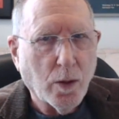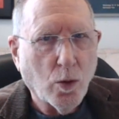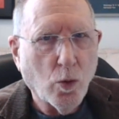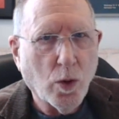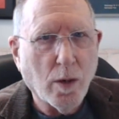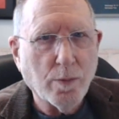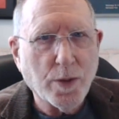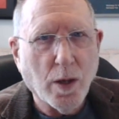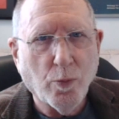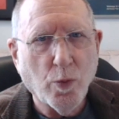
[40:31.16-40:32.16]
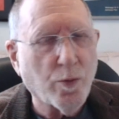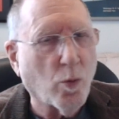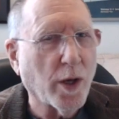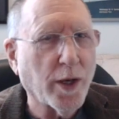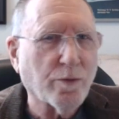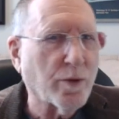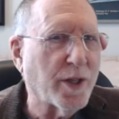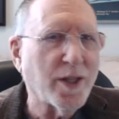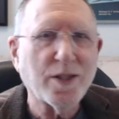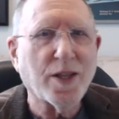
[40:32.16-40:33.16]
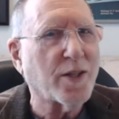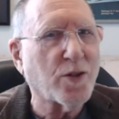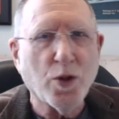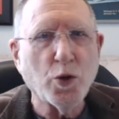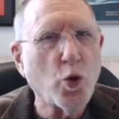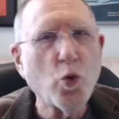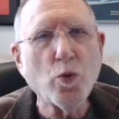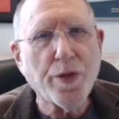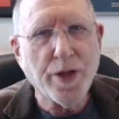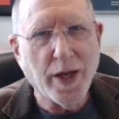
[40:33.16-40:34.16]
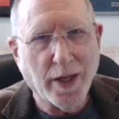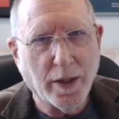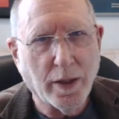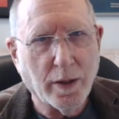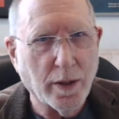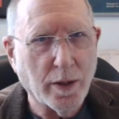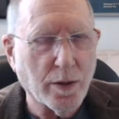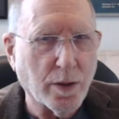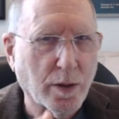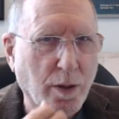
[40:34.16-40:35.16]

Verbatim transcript: who comes up with whatever it is that the new thing is.